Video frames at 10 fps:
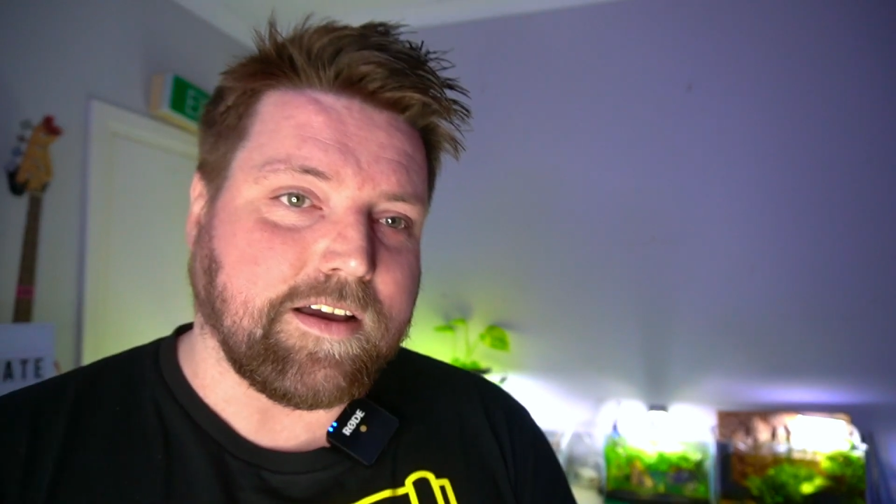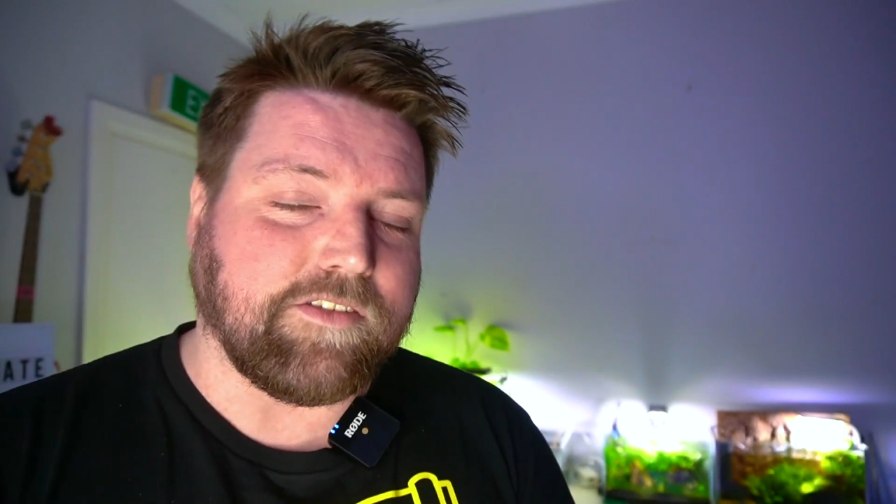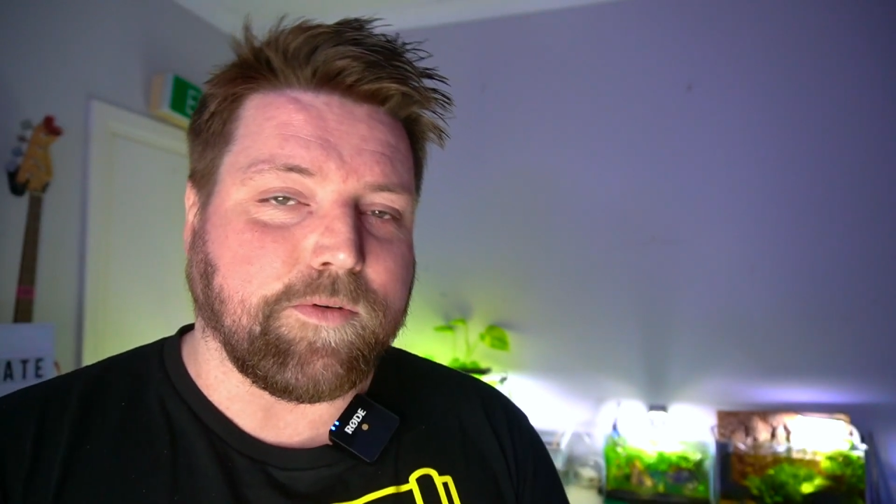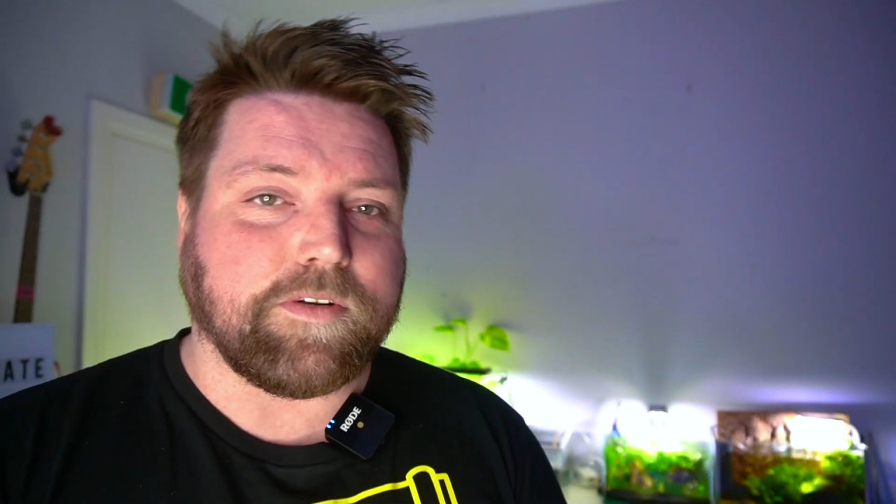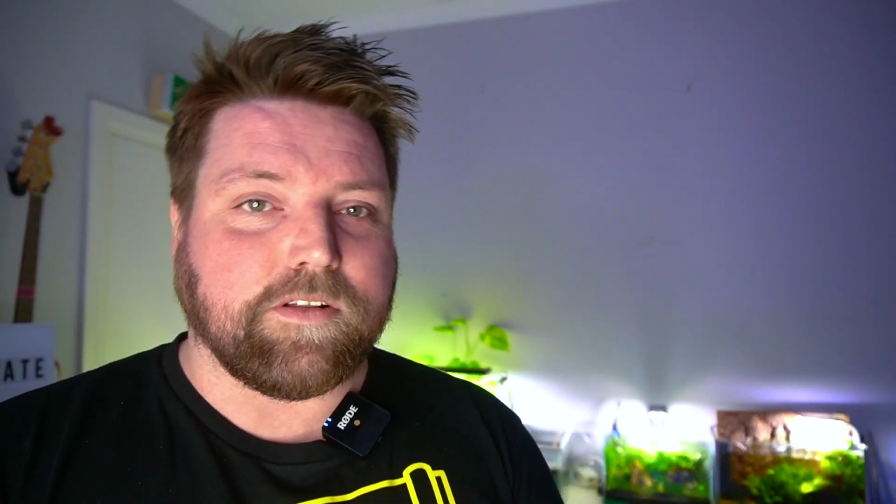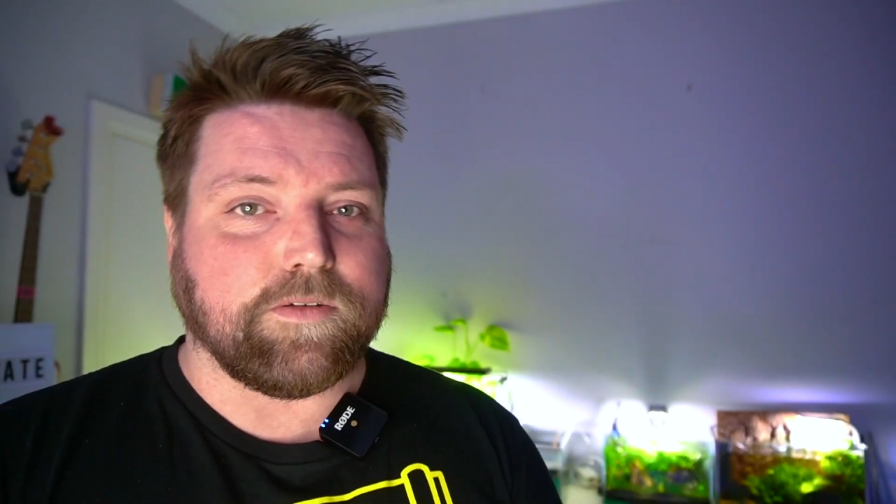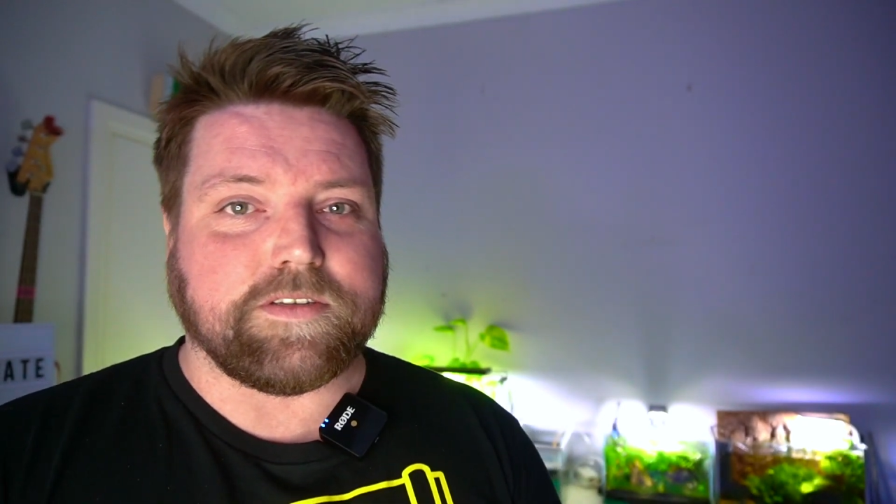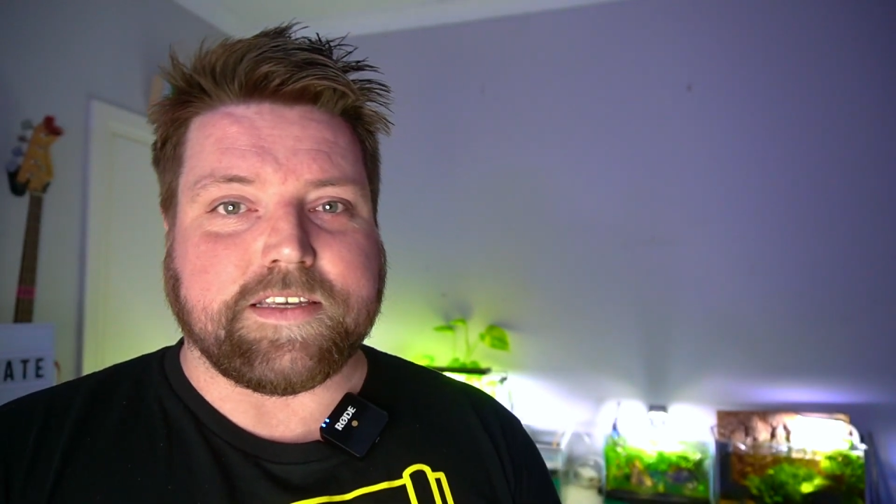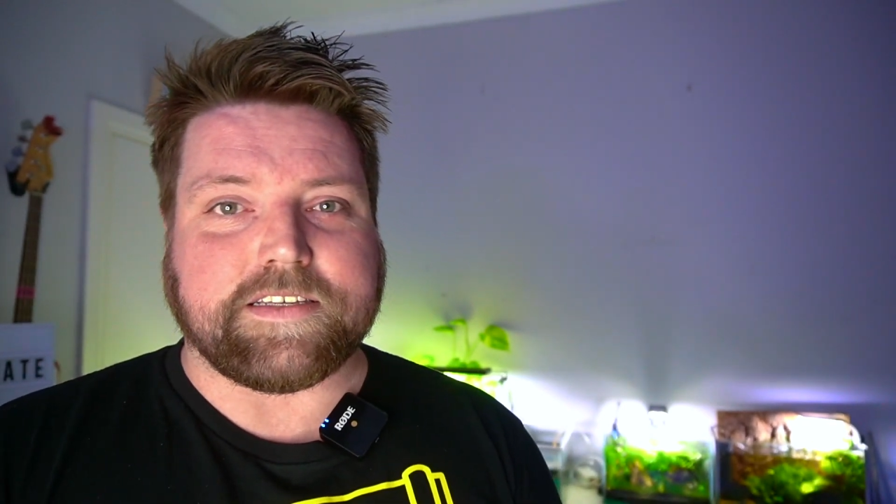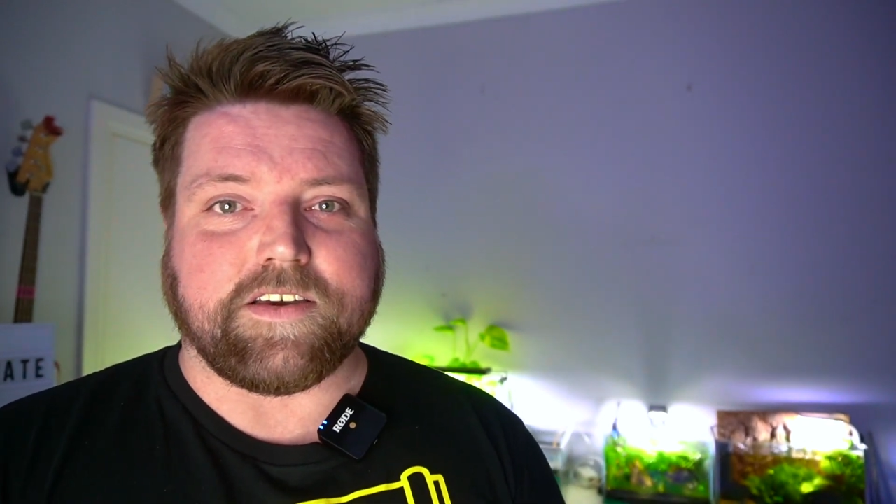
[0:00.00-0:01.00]
I don't want to
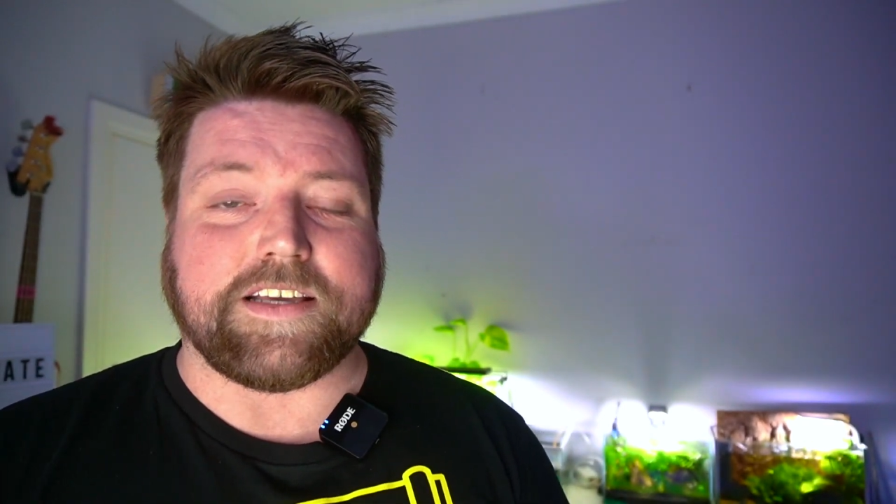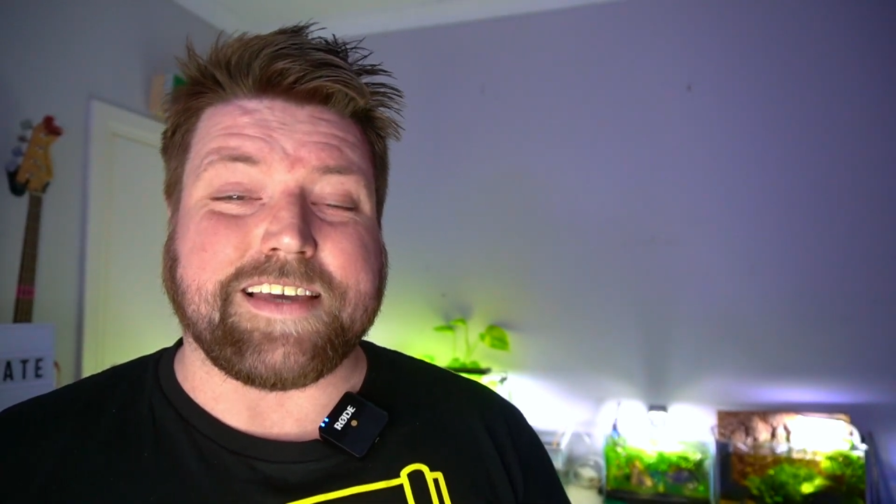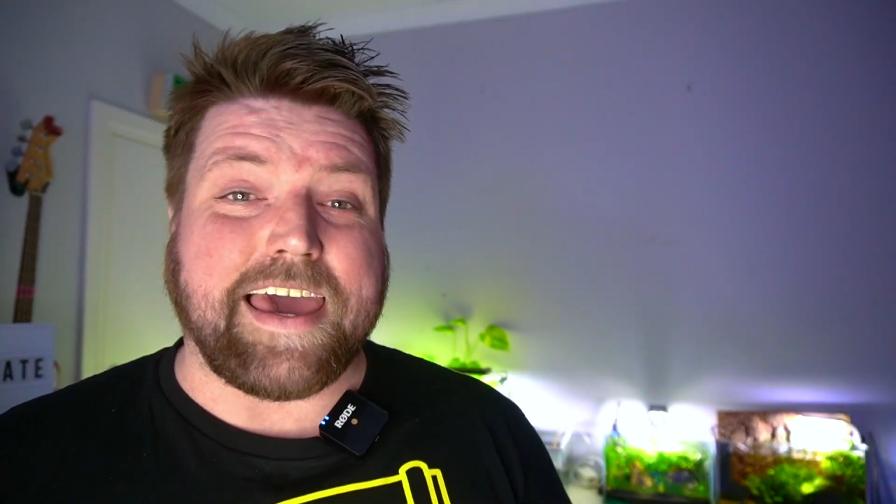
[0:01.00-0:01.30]
lose these guys.